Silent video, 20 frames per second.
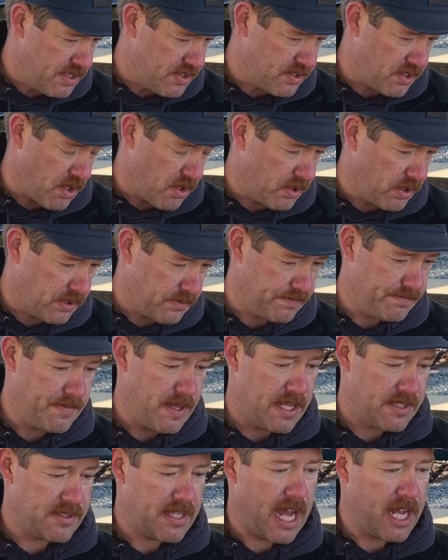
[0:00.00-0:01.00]
So
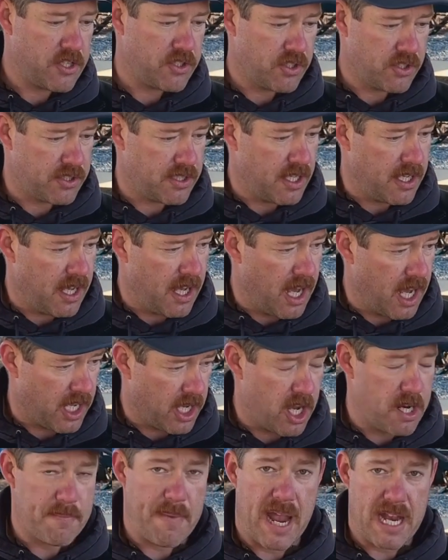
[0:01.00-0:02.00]
it's not just a
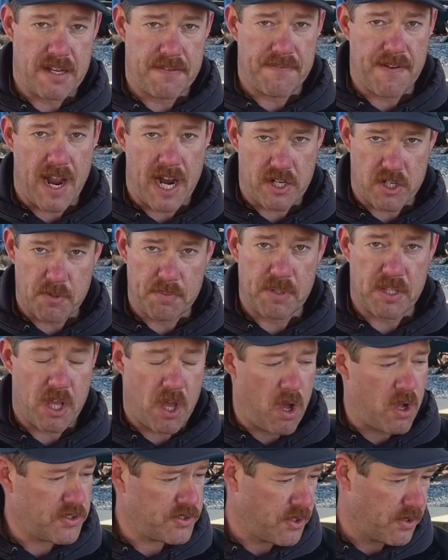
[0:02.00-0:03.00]
gun manufacturer, but they
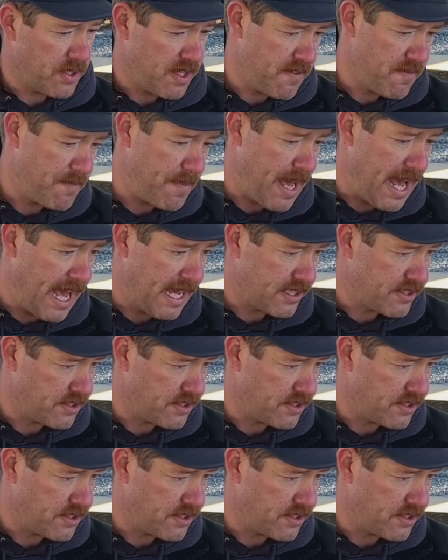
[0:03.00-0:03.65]
also give back.